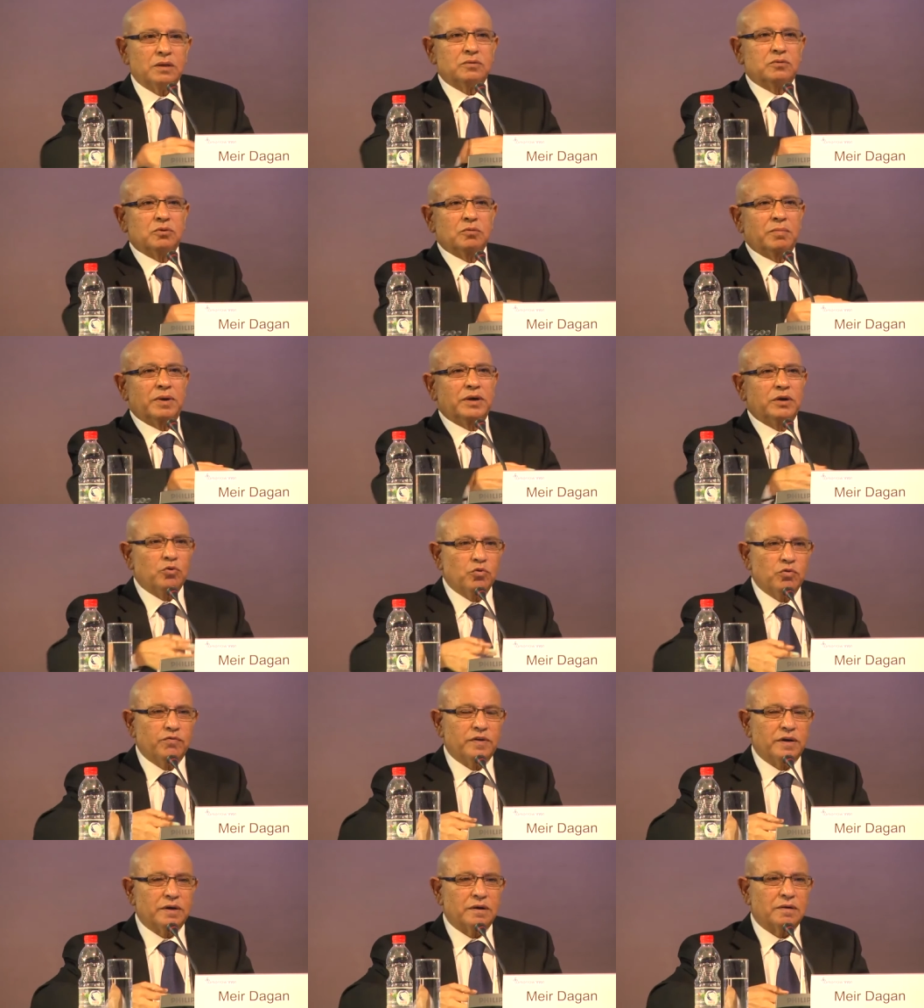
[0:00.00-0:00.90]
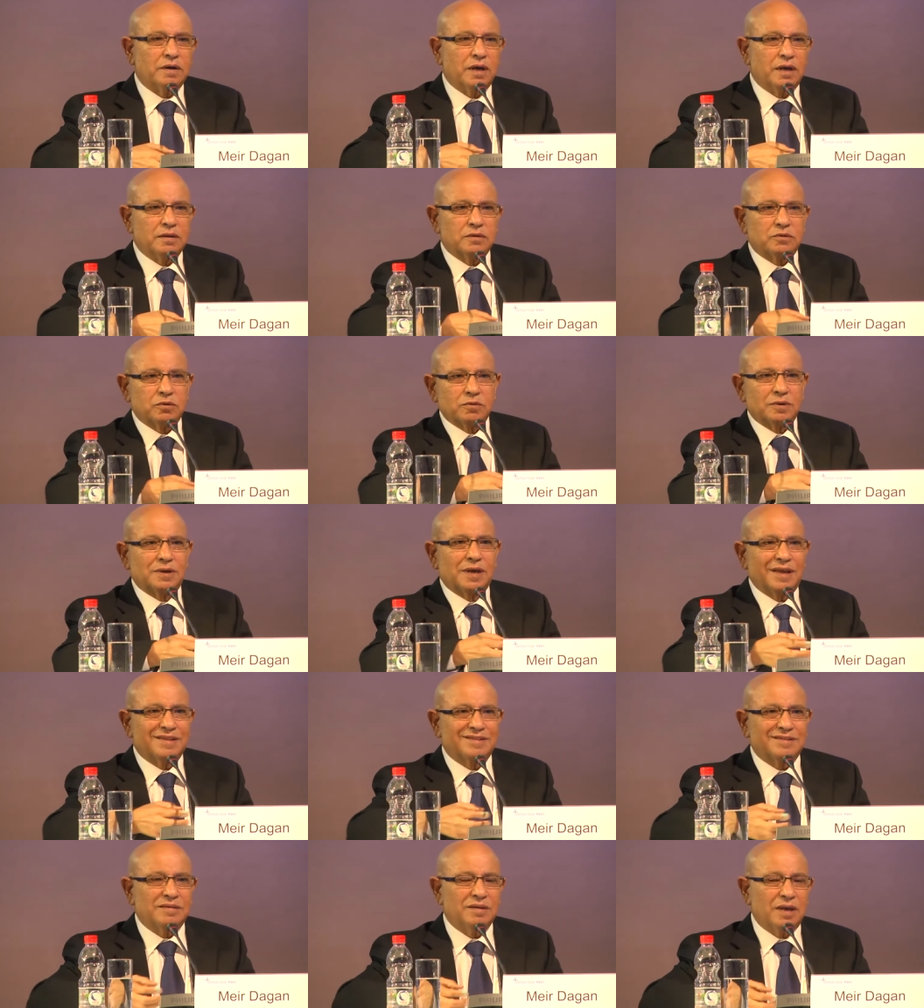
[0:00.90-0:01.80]
to maneuver and to
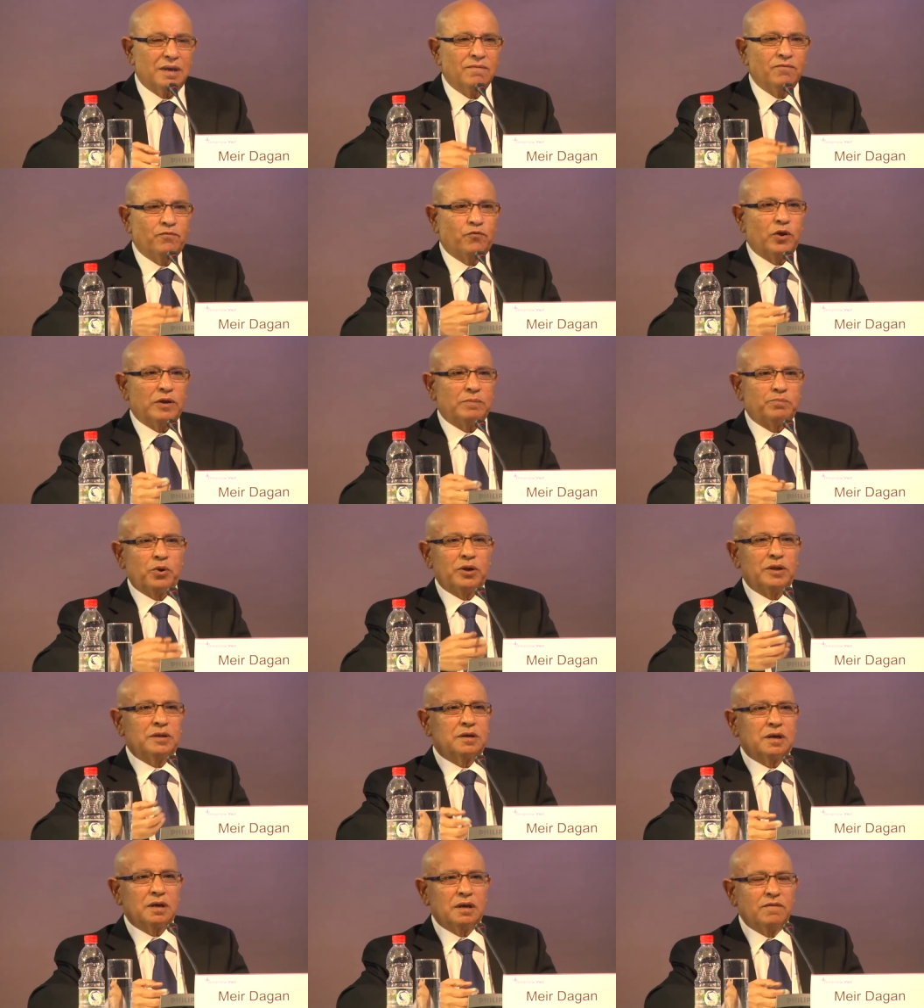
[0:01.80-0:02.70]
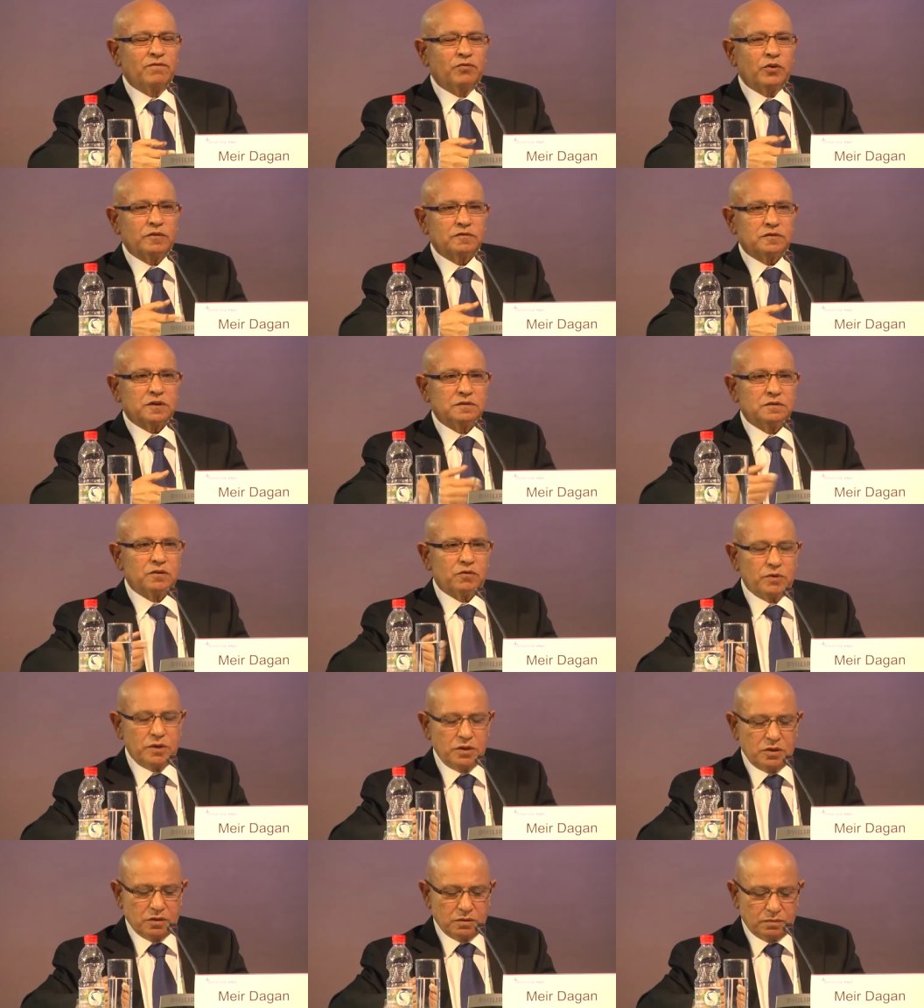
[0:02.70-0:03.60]
get influence, political influence in the
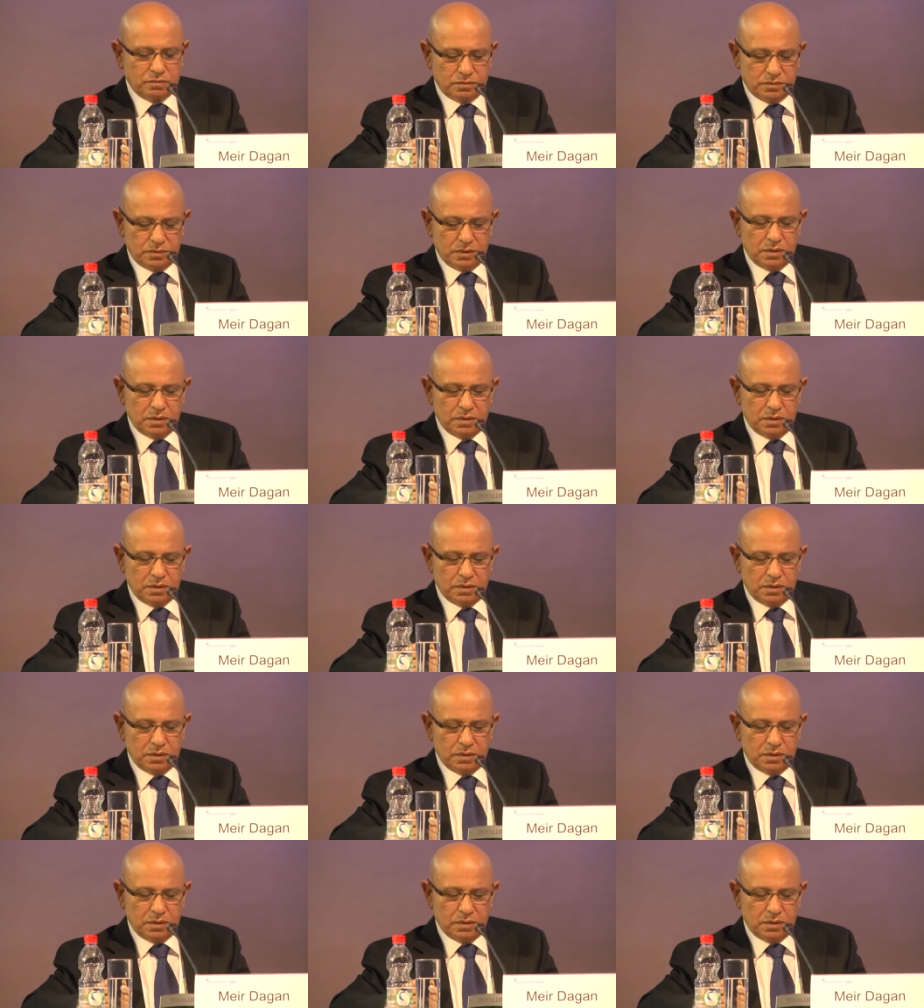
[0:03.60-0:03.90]
region.